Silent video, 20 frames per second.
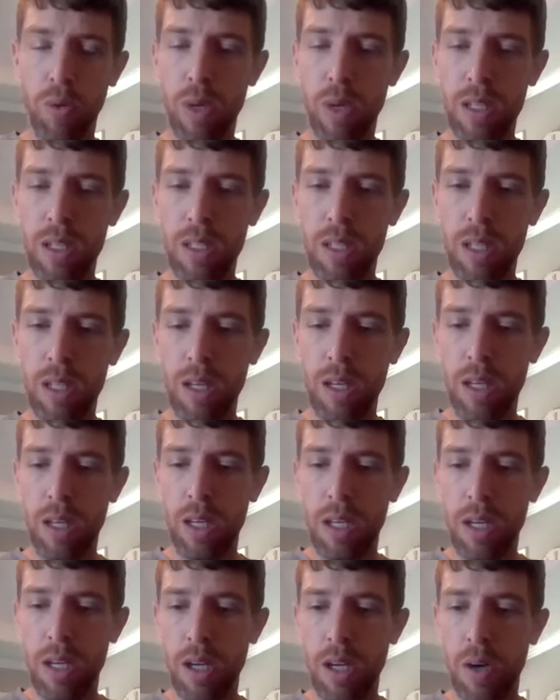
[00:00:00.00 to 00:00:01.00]
"What's,
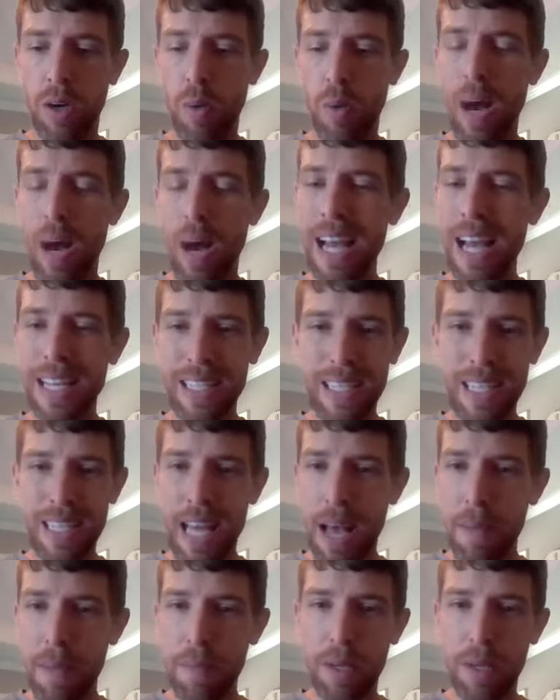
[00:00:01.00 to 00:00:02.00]
you know, why is this
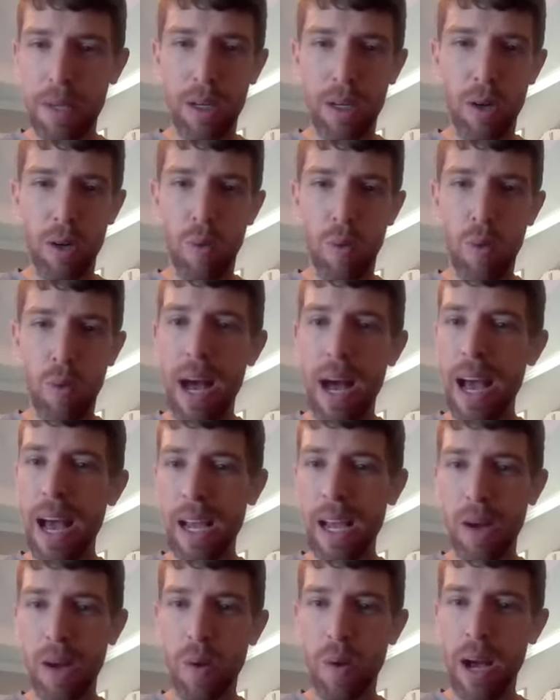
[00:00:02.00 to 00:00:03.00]
happening?" Or
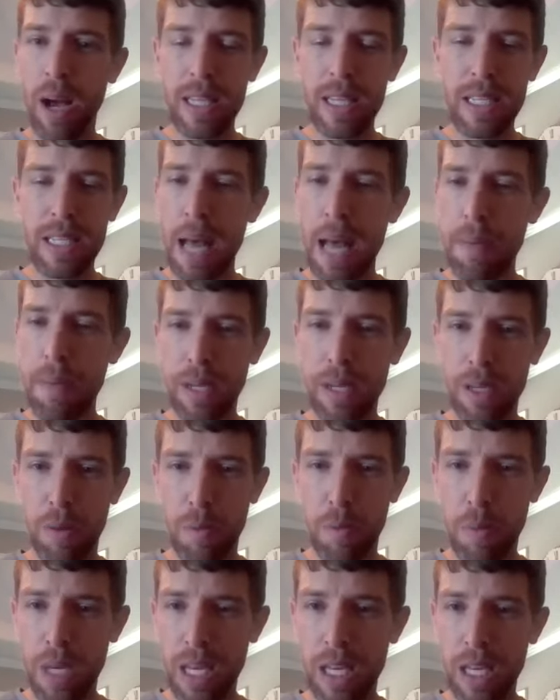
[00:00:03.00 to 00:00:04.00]
"Why why is this happening to
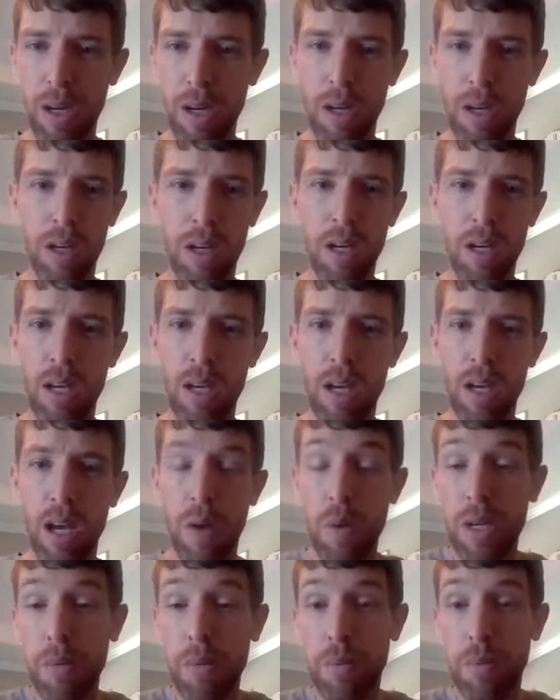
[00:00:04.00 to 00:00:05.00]
me?" Or
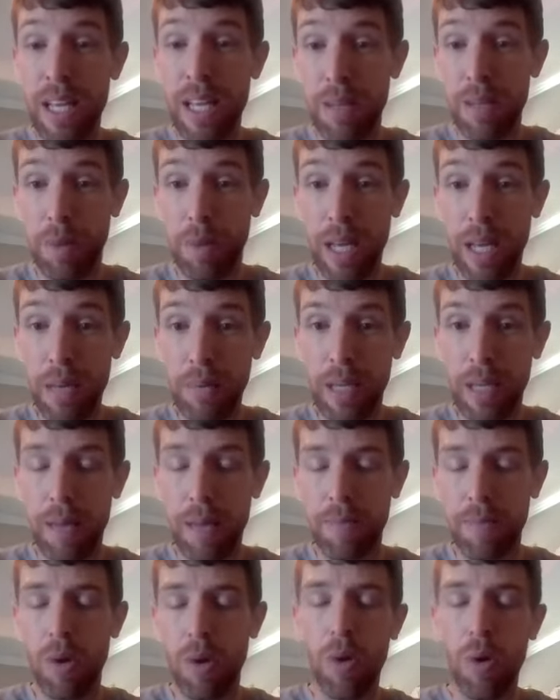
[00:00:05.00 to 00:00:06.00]
we can play the blame
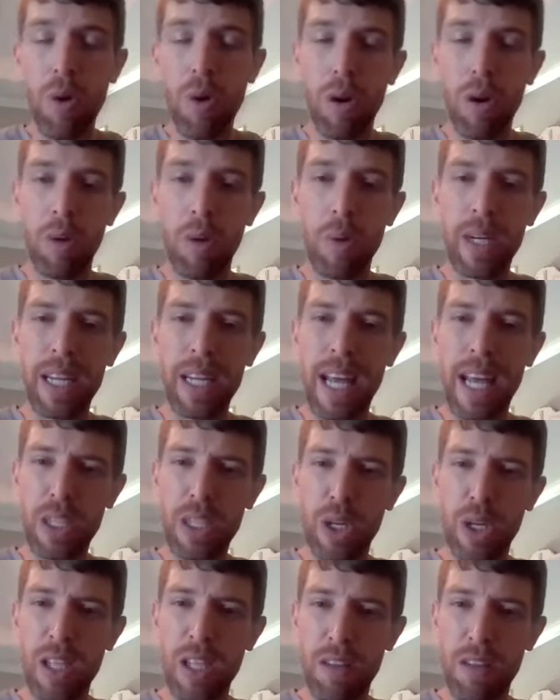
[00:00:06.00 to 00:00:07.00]
game, or we can ask
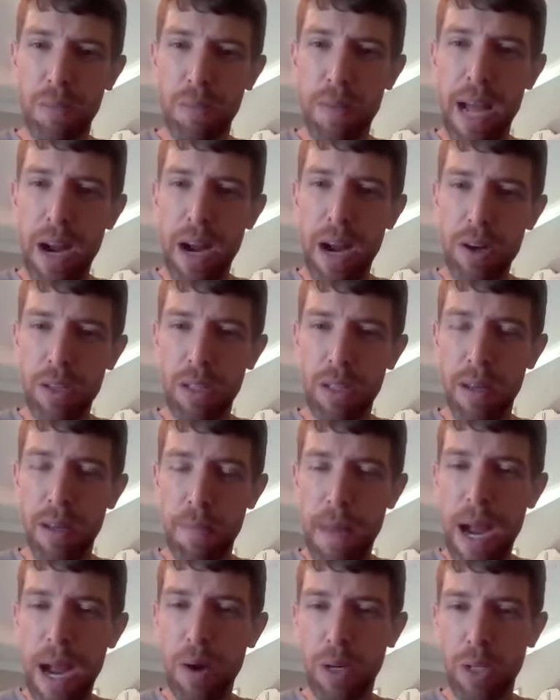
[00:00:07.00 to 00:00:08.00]
ourselves empowers,
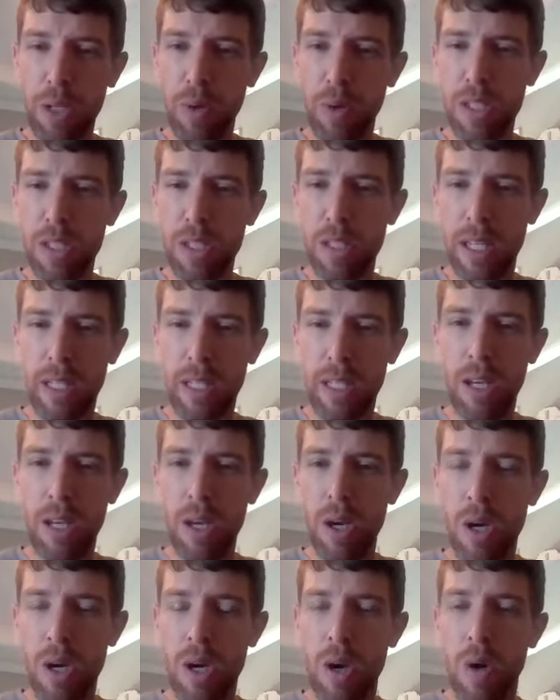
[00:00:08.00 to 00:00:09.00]
empowering questions like,
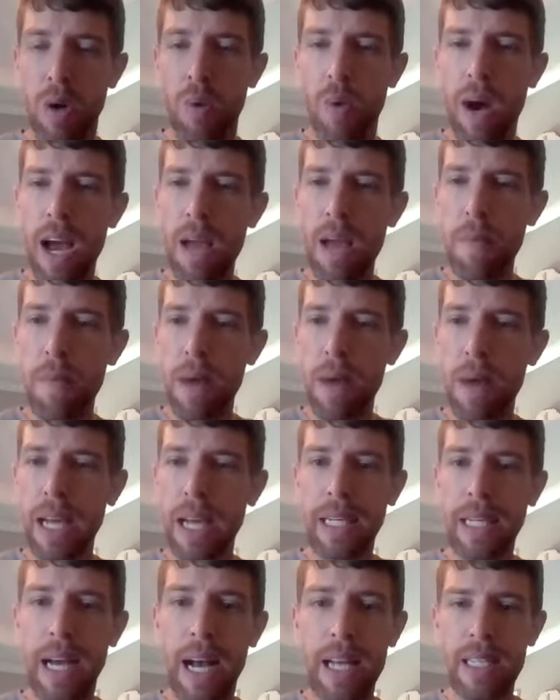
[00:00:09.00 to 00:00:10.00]
why am I
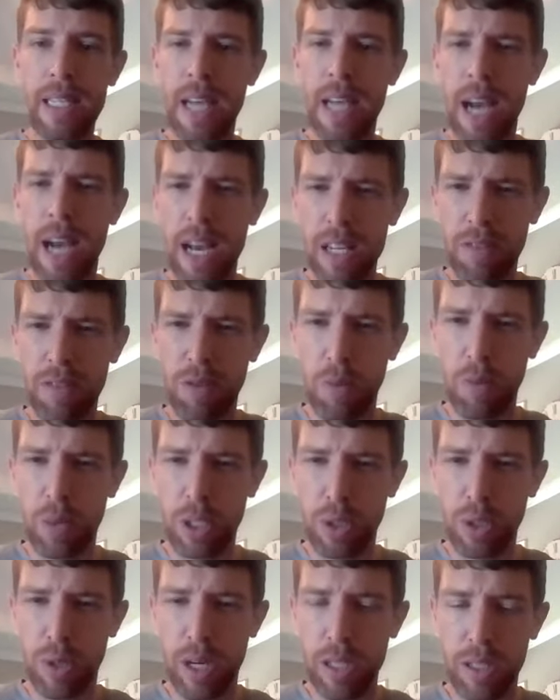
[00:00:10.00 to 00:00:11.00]
God's highest form of
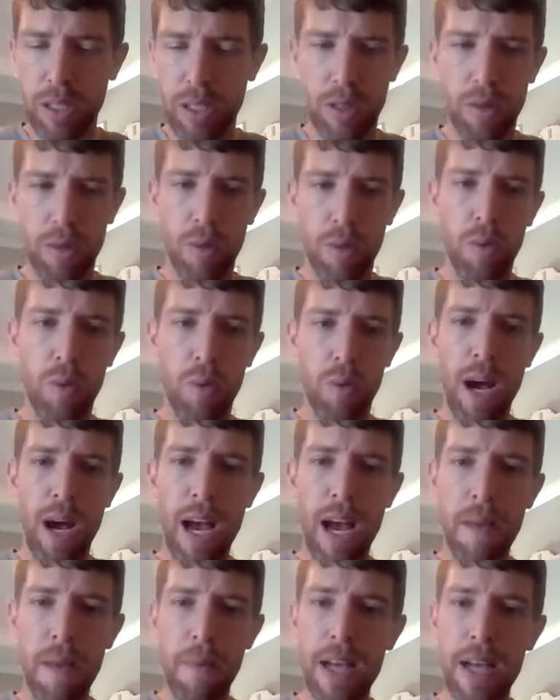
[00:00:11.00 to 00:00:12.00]
creation? Why
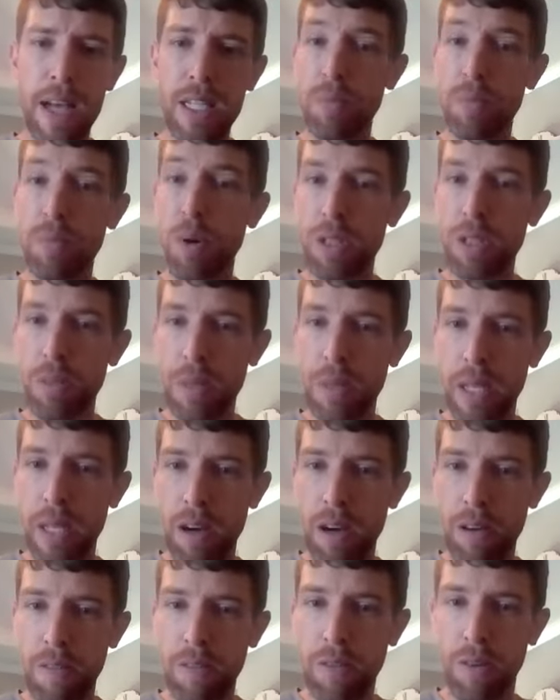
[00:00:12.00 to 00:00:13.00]
am I supposed to be
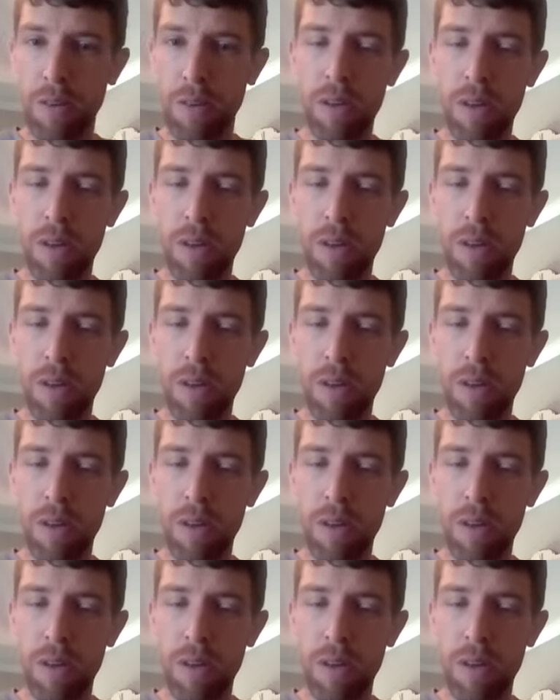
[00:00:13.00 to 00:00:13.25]
helpful?